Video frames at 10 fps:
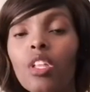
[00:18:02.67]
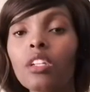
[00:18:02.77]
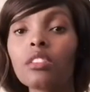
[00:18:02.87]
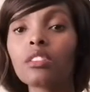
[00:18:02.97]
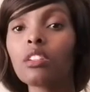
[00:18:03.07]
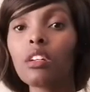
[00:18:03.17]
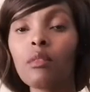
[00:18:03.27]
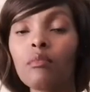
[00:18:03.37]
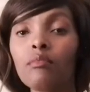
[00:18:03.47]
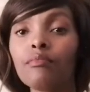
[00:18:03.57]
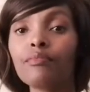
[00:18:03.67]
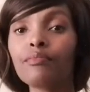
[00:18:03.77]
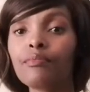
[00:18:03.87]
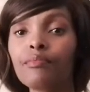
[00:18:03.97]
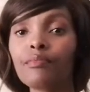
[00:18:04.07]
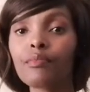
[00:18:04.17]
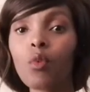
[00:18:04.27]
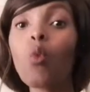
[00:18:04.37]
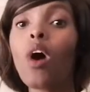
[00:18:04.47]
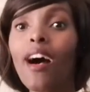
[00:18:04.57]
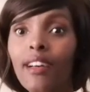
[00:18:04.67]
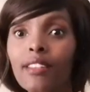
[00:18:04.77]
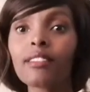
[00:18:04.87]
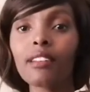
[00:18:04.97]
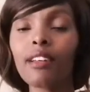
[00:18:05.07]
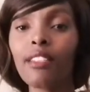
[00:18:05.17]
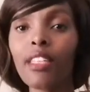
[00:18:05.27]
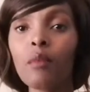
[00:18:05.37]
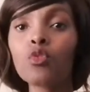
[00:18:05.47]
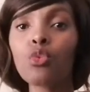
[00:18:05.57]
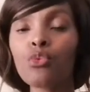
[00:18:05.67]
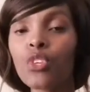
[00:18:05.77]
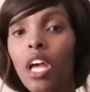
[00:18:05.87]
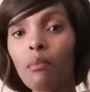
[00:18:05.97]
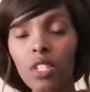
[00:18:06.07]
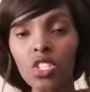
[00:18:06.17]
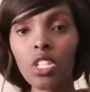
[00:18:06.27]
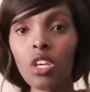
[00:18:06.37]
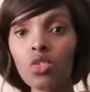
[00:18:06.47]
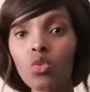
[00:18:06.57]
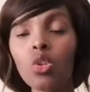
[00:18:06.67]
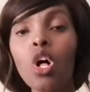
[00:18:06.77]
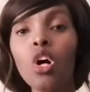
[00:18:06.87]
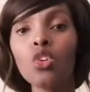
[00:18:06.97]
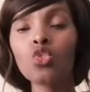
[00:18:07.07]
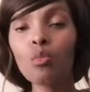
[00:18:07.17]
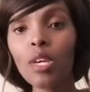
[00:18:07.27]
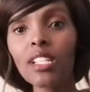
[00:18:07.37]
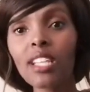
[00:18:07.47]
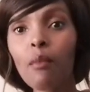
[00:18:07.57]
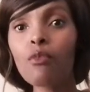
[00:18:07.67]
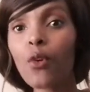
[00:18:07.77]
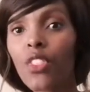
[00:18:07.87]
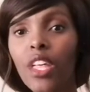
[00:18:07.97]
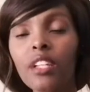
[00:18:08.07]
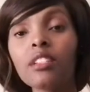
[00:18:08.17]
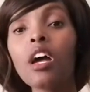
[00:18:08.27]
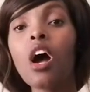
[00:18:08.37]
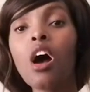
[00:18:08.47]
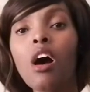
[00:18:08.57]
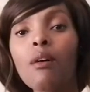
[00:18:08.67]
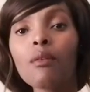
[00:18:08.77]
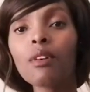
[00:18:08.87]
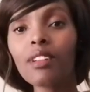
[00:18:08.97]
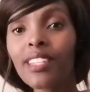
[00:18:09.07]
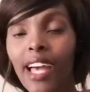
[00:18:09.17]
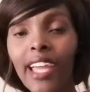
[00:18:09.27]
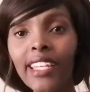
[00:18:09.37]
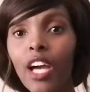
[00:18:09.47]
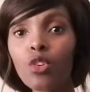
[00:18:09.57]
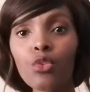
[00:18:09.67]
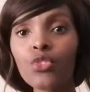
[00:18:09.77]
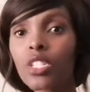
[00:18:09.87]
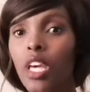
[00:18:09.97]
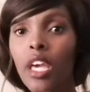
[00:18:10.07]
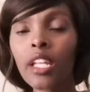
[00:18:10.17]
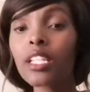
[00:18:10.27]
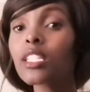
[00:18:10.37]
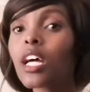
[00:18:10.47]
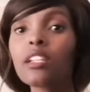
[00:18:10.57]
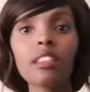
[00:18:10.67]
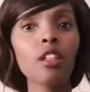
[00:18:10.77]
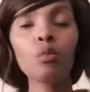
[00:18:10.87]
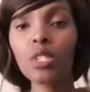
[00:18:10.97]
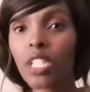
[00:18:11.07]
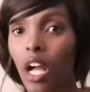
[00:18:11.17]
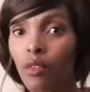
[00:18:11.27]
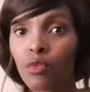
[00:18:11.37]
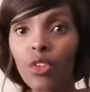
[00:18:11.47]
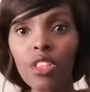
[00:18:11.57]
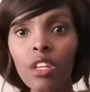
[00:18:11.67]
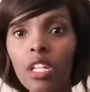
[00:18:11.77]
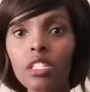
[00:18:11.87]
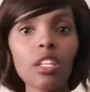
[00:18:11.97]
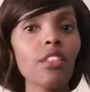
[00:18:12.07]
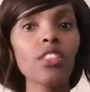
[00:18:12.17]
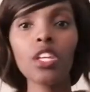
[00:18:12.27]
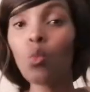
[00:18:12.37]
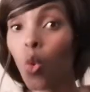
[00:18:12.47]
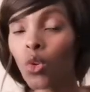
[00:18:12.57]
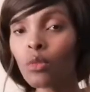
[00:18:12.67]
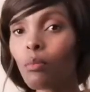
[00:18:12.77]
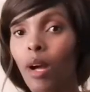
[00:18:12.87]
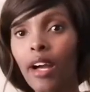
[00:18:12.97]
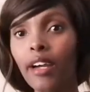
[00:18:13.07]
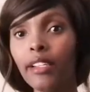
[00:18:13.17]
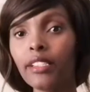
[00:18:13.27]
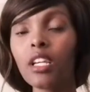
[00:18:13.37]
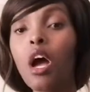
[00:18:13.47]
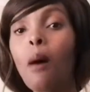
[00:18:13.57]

that, or ask them to free up the schedule to make time for that. 9 out of 10 is that they'll be down for that, they won't mind.